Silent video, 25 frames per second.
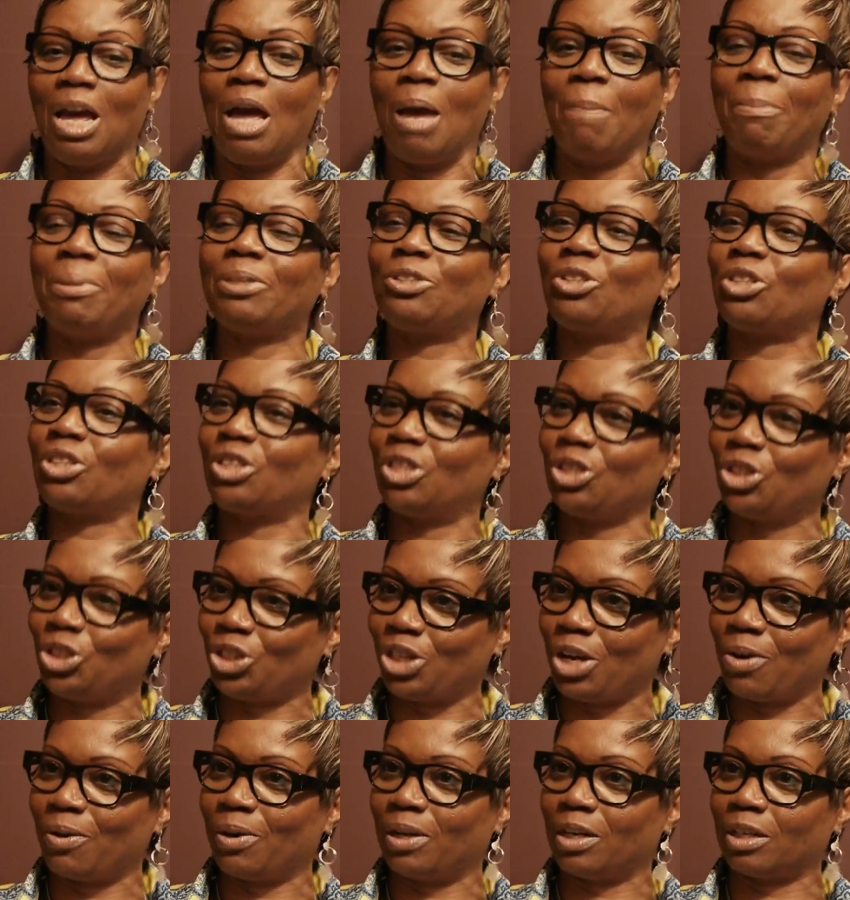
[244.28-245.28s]
But just to
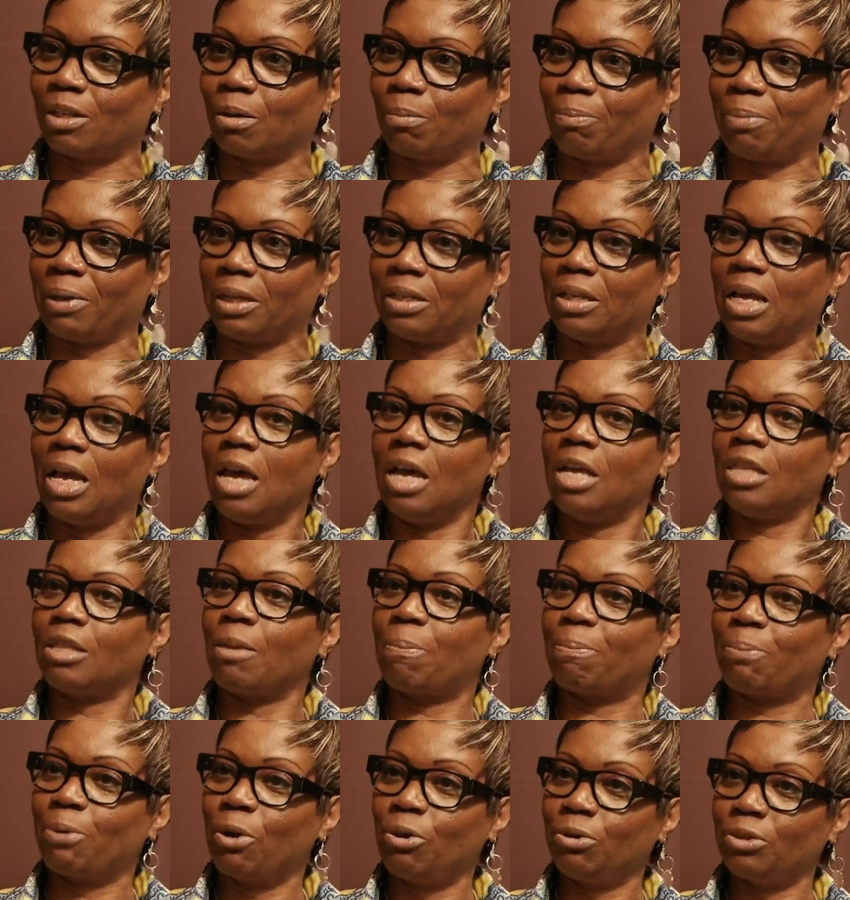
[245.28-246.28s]
share a little bit, the
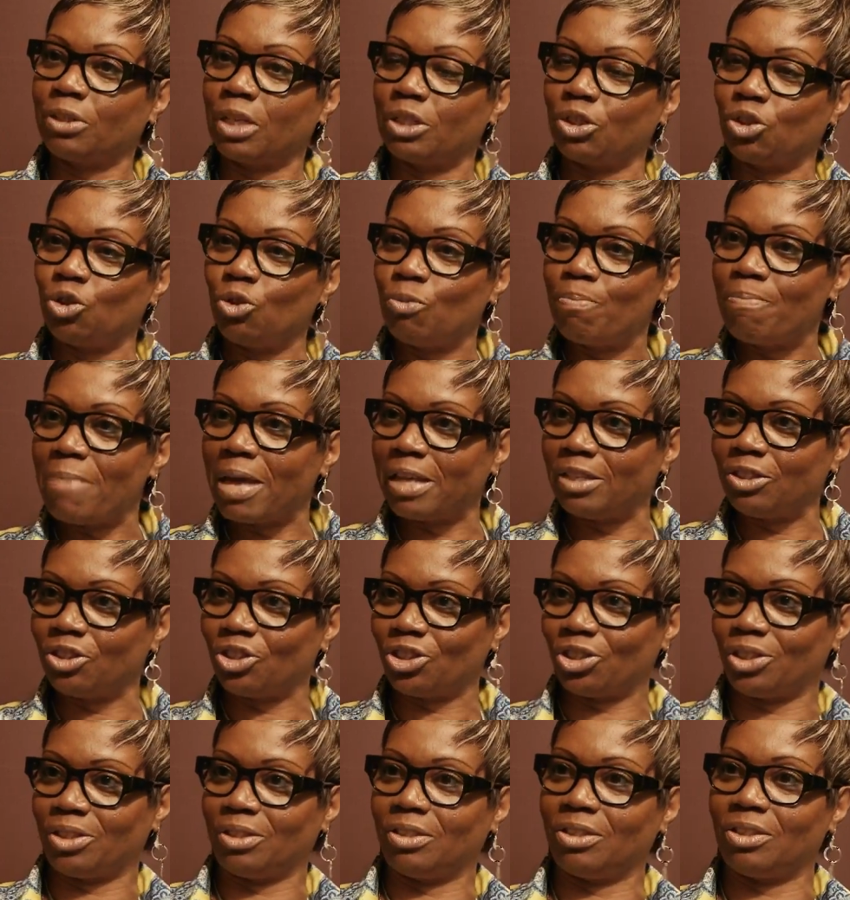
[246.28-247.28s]
process you
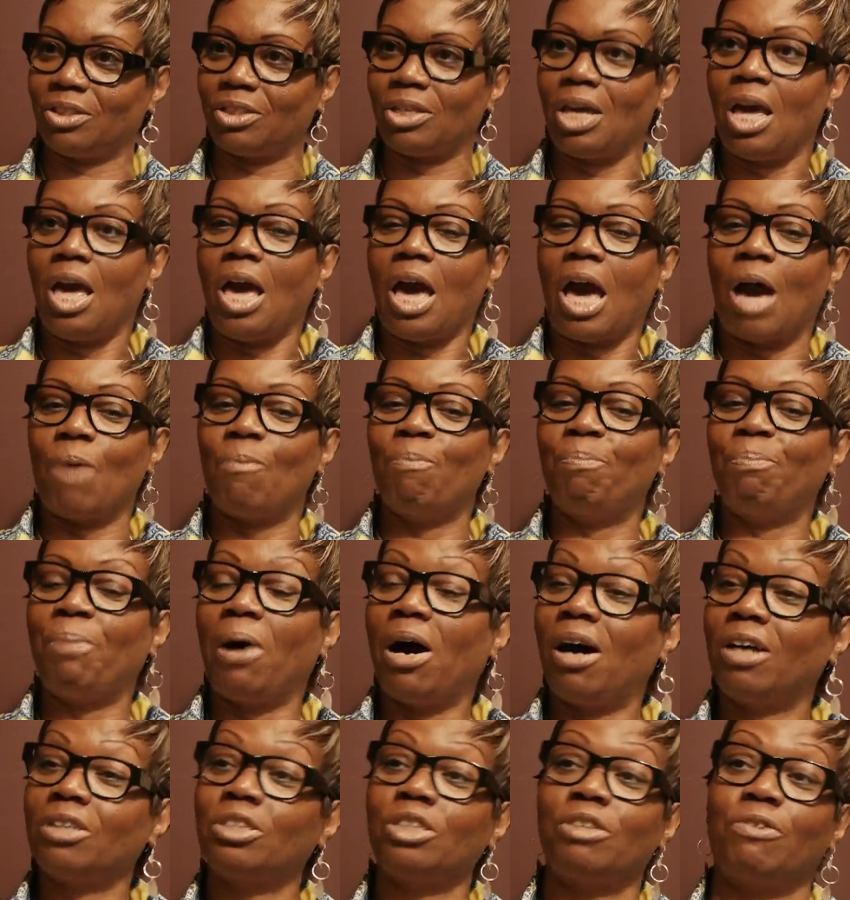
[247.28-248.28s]
mentioned, and
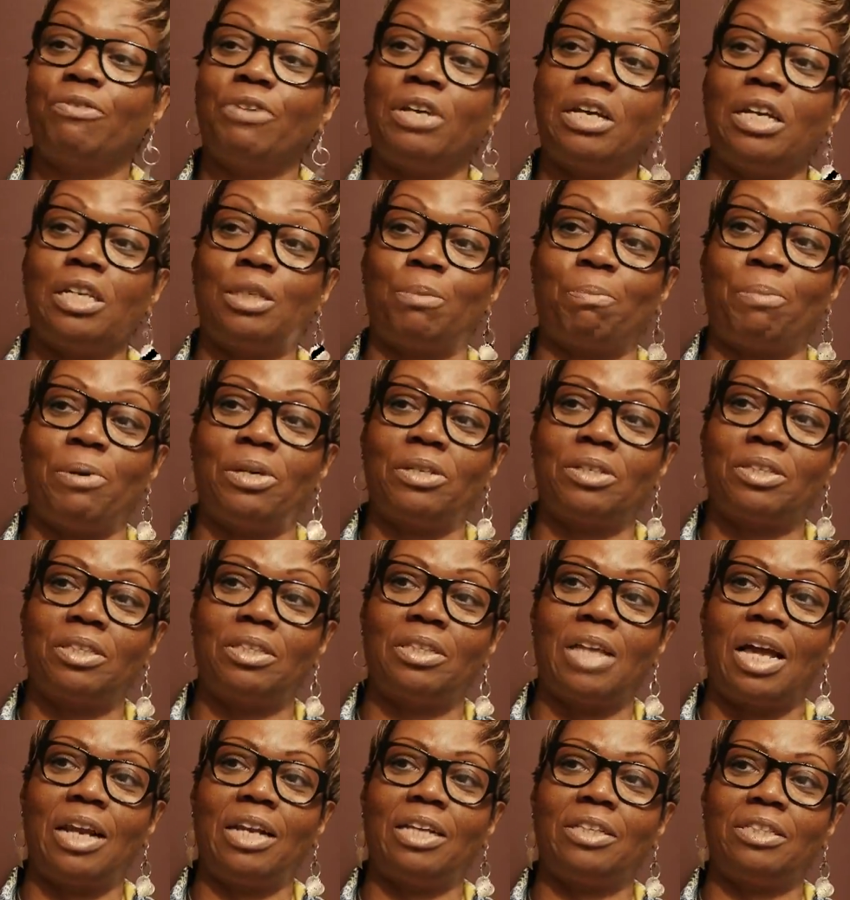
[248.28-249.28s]
part of it is
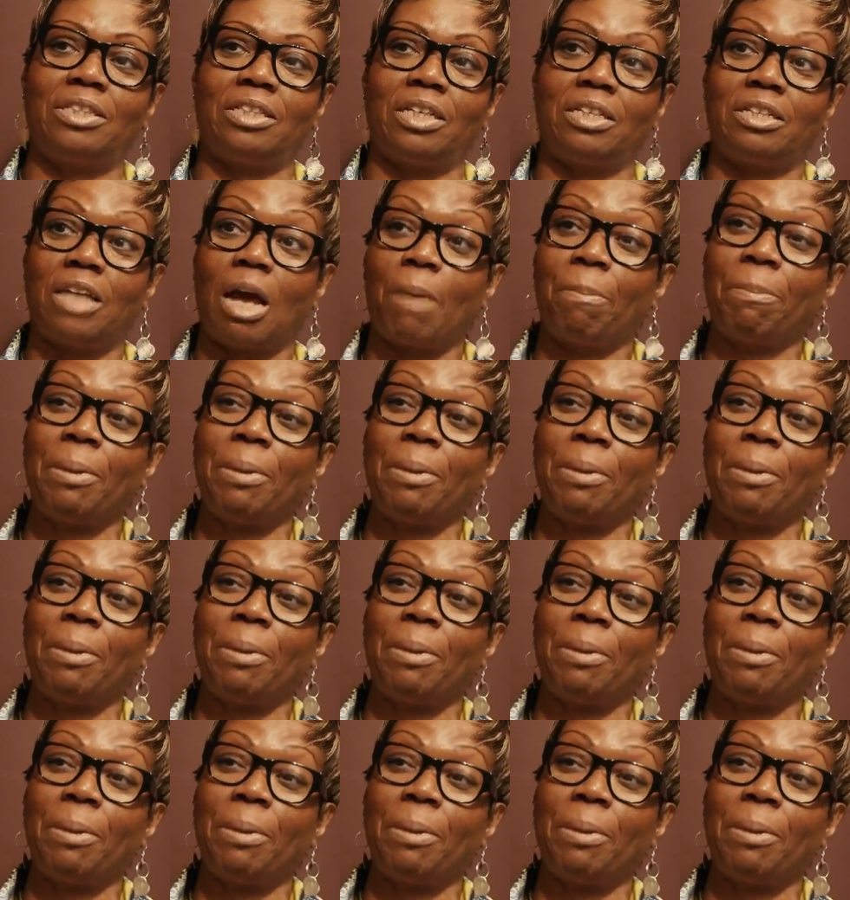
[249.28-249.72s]
personality. Now,